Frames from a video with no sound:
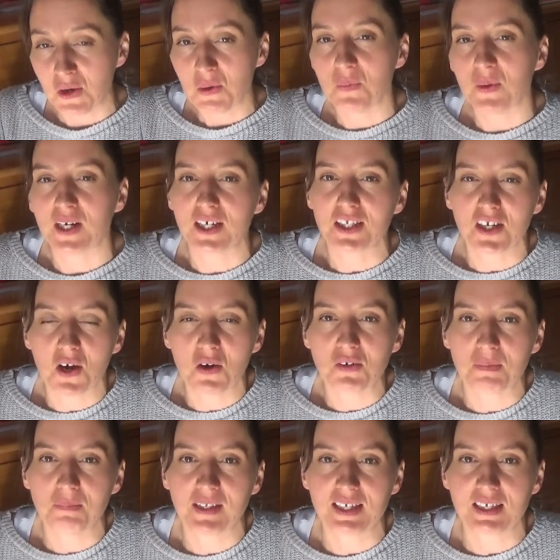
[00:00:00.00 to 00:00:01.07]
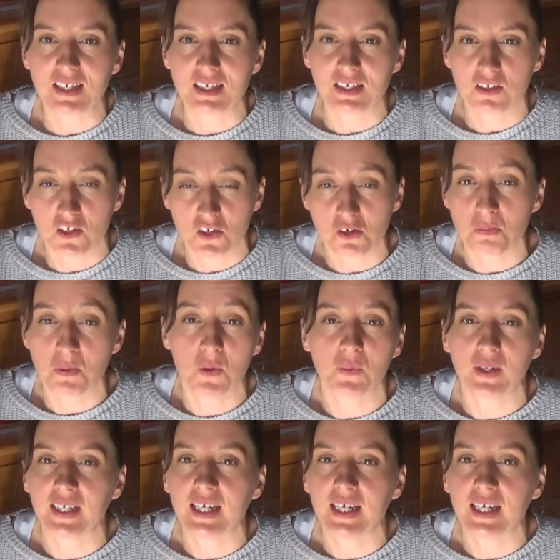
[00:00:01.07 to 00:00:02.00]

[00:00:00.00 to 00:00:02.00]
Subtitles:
When I told him this morning,